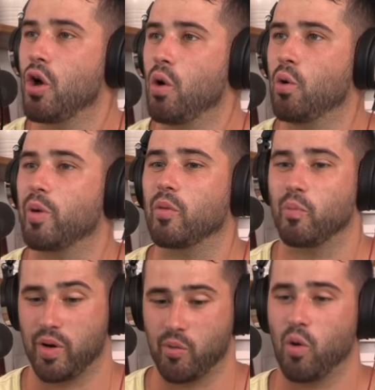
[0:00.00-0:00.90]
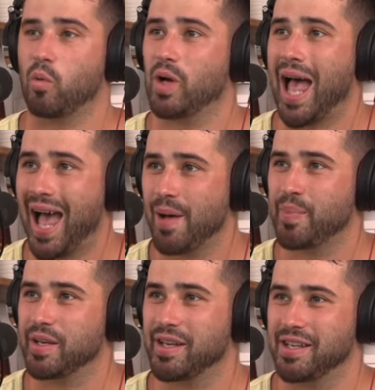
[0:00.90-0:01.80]
No, but but what will
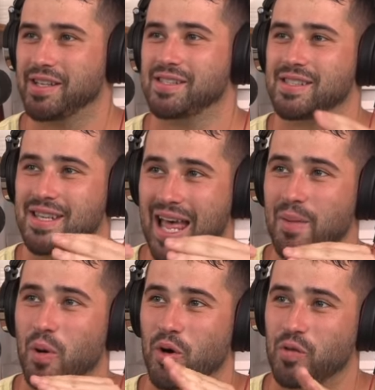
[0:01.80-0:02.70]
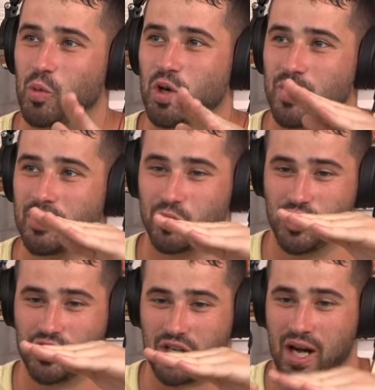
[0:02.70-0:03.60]
happen is that part of the watermelon will
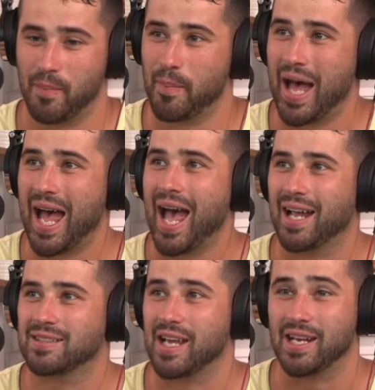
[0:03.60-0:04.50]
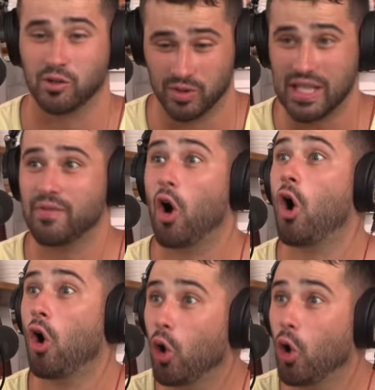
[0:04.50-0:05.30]
just compact and it'll leave yes, a